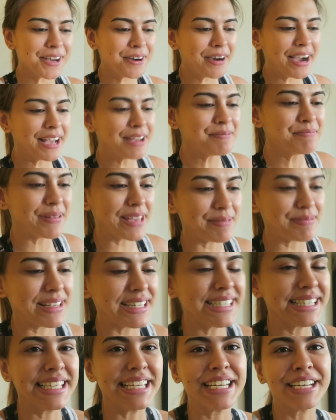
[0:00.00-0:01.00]
So I'm
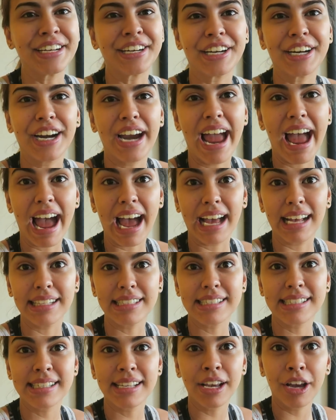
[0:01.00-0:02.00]
babysitting her
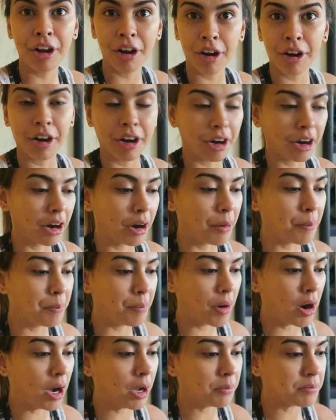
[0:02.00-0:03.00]
at her
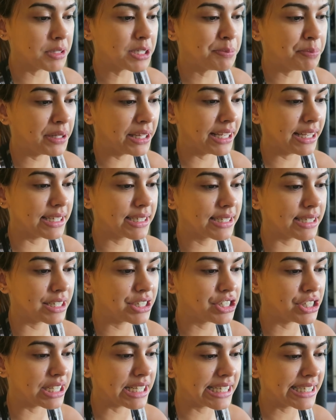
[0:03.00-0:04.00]
mom's place
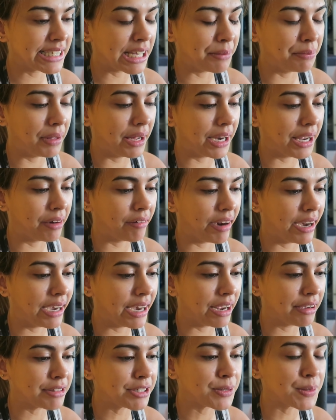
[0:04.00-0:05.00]
that she's subletting right
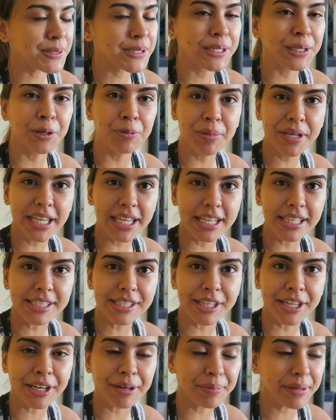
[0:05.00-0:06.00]
now, so it's a little bit
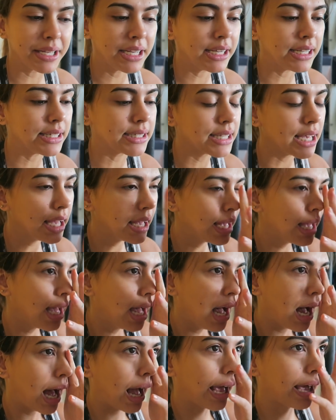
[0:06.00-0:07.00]
easier because
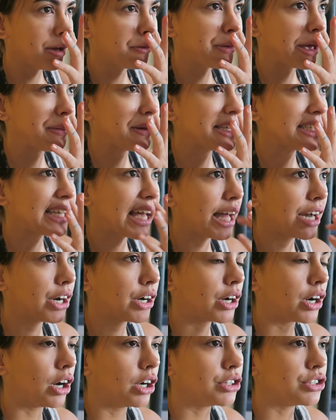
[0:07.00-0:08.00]
I babysat
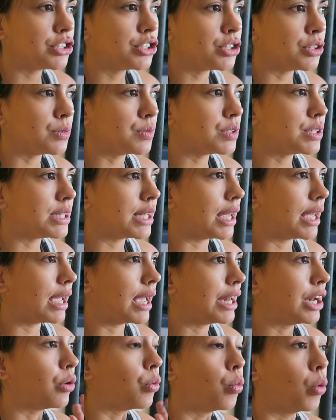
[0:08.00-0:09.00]
her on Tuesday
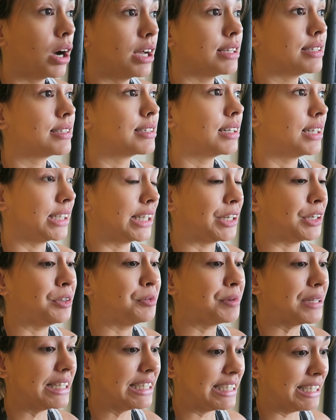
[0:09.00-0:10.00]
and it was a
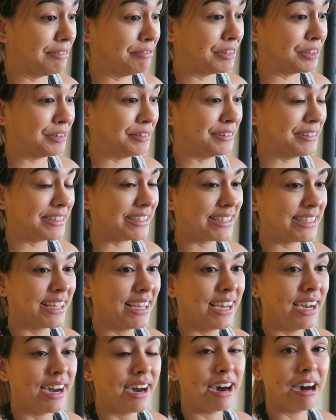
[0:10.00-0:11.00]
little bit difficult.
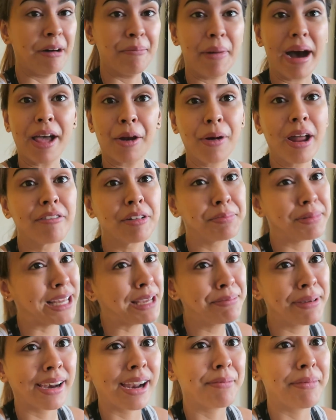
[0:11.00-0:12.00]
Um, I don't have a
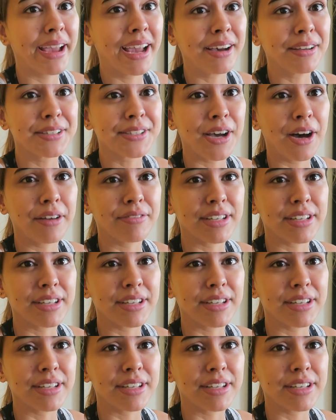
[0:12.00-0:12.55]
playpen at my house,